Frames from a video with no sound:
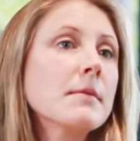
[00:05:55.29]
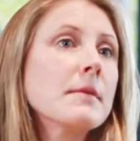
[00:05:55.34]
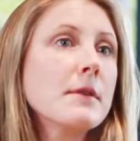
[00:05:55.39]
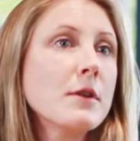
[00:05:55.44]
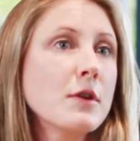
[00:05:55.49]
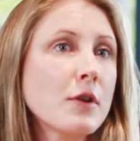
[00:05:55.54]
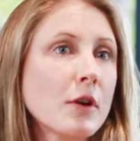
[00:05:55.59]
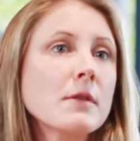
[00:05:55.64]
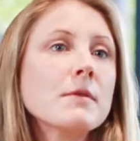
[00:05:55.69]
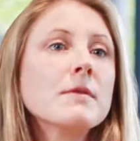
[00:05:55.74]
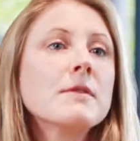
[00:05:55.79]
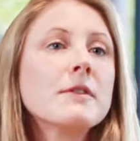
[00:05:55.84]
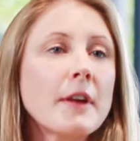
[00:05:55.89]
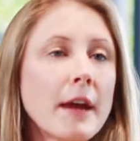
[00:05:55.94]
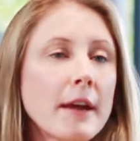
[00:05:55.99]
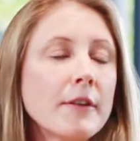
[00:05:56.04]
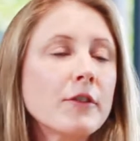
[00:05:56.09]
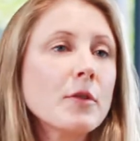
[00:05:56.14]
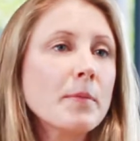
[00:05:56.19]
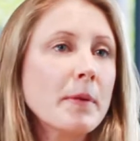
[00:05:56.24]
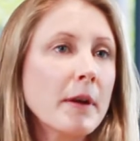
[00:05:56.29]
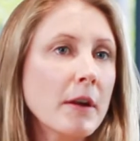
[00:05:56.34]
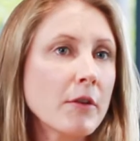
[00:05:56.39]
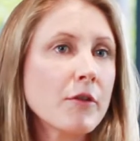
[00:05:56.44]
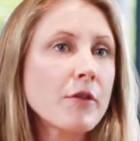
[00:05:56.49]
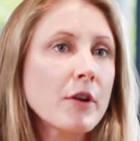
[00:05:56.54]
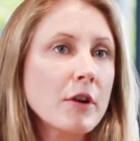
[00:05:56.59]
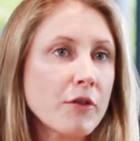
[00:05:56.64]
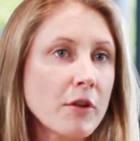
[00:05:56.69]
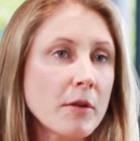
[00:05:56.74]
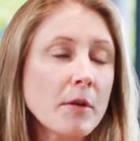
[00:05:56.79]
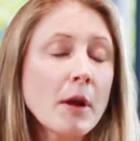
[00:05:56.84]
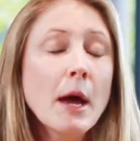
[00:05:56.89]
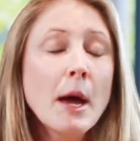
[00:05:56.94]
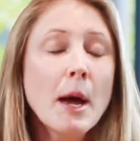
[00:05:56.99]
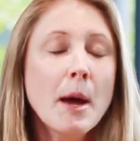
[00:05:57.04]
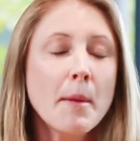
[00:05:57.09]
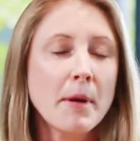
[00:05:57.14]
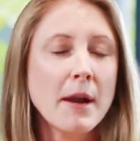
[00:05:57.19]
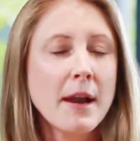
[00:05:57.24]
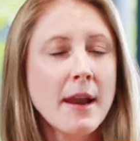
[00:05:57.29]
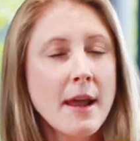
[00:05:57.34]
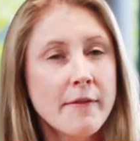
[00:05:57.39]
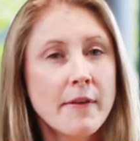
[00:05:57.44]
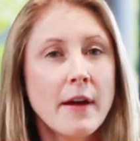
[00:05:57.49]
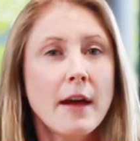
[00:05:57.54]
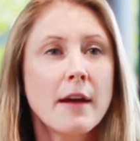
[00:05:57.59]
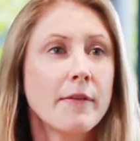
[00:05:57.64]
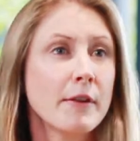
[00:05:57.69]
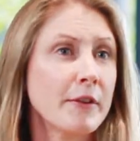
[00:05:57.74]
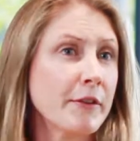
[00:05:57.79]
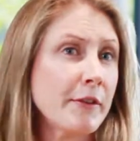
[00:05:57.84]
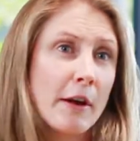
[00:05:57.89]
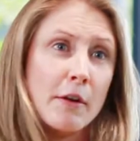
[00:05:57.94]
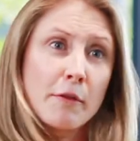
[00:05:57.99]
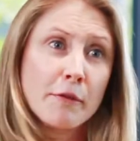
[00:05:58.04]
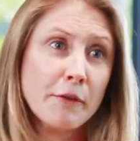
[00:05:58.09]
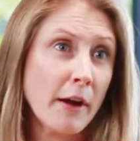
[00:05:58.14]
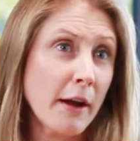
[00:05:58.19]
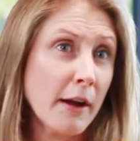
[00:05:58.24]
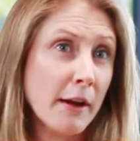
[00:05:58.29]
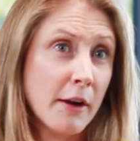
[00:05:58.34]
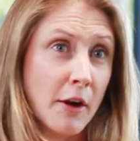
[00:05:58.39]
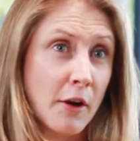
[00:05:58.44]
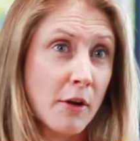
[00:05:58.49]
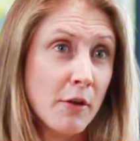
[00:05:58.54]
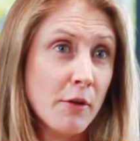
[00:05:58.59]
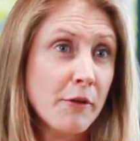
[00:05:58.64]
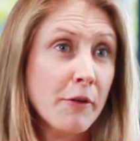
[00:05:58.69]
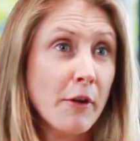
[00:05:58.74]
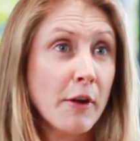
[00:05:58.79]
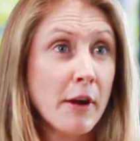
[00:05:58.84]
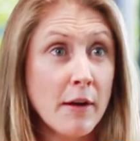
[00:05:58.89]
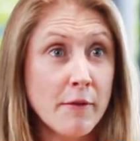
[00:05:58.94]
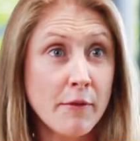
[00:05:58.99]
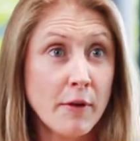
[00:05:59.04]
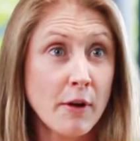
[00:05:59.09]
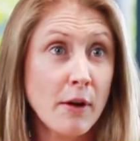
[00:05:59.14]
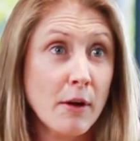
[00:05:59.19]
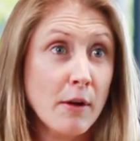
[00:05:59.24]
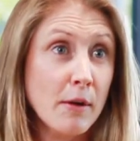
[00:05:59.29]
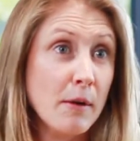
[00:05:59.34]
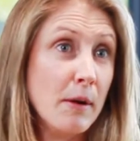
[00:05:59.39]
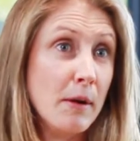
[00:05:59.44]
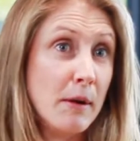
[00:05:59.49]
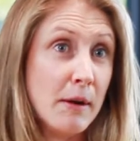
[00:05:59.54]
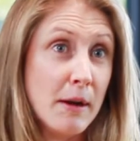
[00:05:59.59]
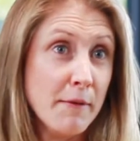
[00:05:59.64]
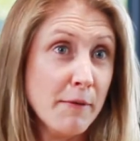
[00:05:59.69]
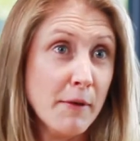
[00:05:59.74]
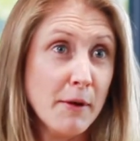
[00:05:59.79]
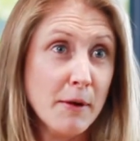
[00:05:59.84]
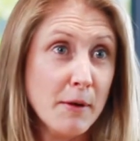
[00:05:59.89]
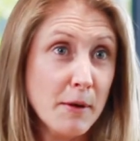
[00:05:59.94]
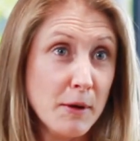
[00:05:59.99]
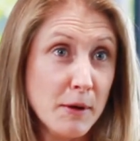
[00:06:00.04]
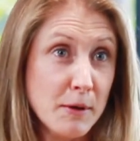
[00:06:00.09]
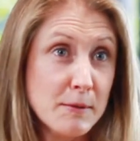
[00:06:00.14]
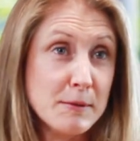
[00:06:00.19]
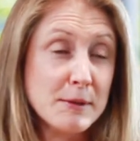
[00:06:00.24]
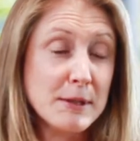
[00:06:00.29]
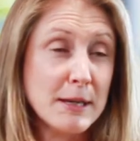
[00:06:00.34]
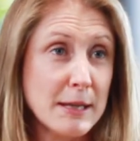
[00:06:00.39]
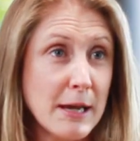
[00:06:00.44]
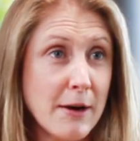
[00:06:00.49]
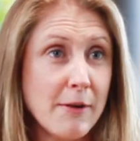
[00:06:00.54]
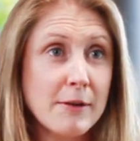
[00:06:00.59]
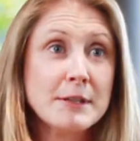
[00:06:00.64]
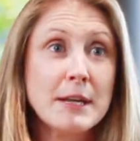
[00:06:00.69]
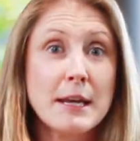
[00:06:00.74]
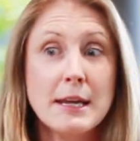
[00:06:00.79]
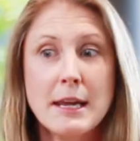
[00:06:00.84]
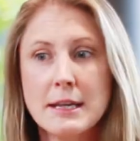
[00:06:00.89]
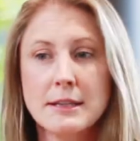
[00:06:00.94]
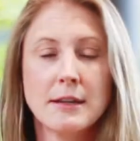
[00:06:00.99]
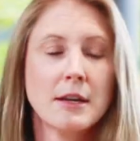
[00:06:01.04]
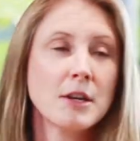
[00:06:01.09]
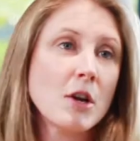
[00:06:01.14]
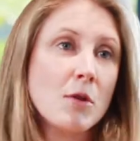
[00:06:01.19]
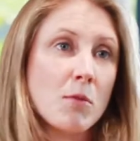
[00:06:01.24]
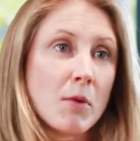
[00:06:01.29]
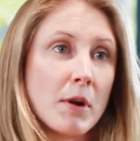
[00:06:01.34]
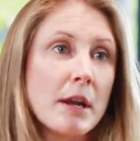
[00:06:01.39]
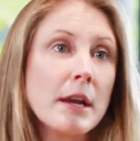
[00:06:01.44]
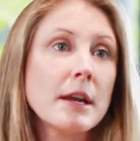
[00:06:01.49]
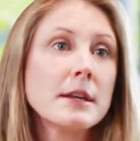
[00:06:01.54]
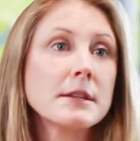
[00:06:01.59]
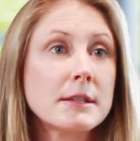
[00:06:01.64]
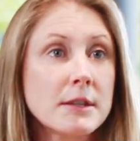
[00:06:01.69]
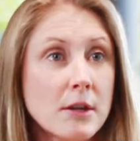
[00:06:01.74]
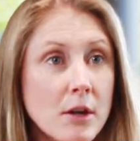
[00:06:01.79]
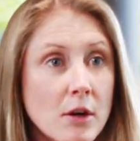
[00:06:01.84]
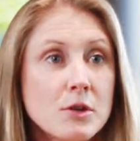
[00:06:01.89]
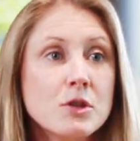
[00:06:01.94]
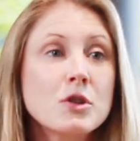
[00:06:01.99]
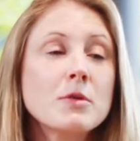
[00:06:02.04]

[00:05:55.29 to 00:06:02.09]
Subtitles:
you can say to your paediatrician, but never ever self-diagnose, so never sit there and say, yes, I know what it is. Go to your